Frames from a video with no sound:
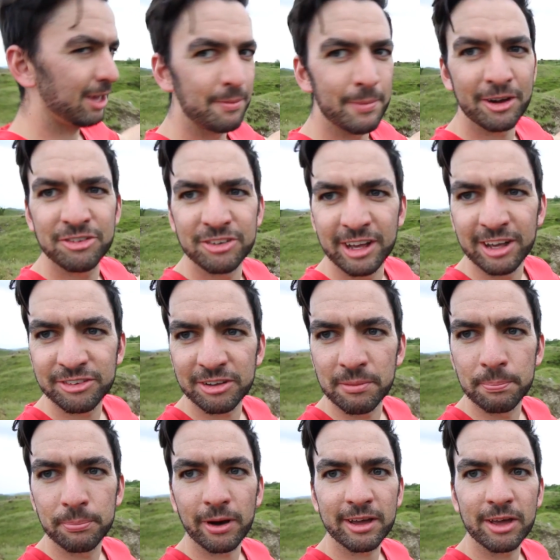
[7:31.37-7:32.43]
imagine it as a
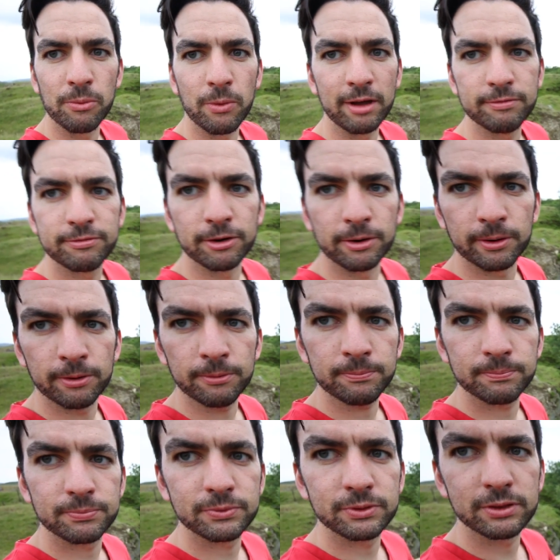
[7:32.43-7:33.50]
black and white photo.
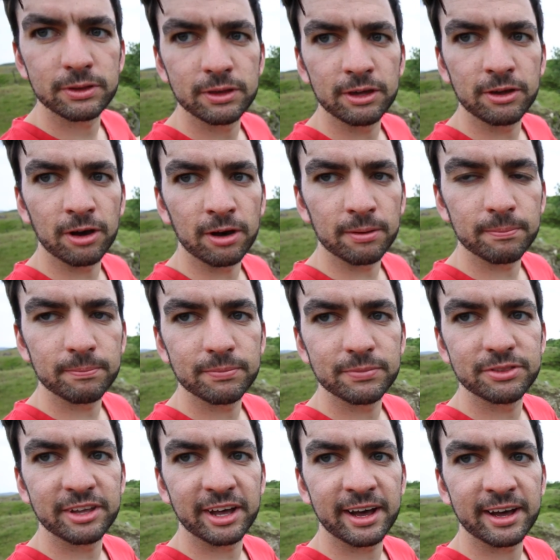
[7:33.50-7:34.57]
You got
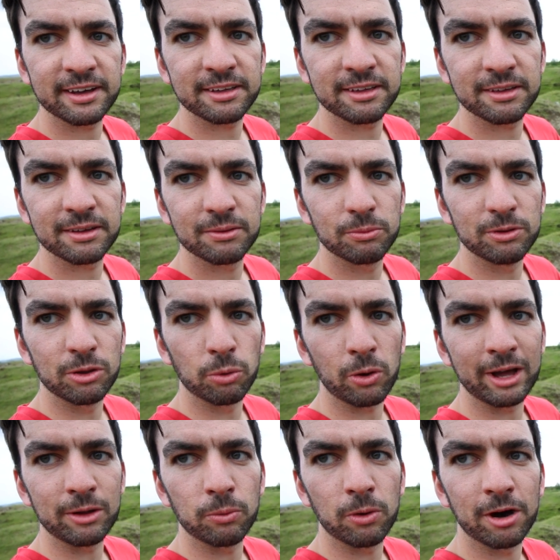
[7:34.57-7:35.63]
dark with the
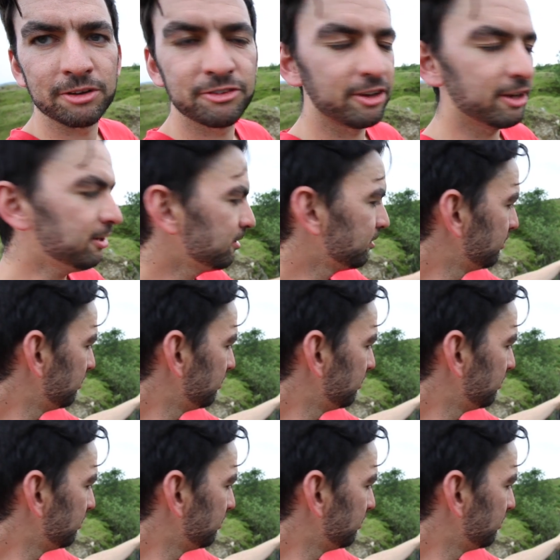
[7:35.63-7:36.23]
white water,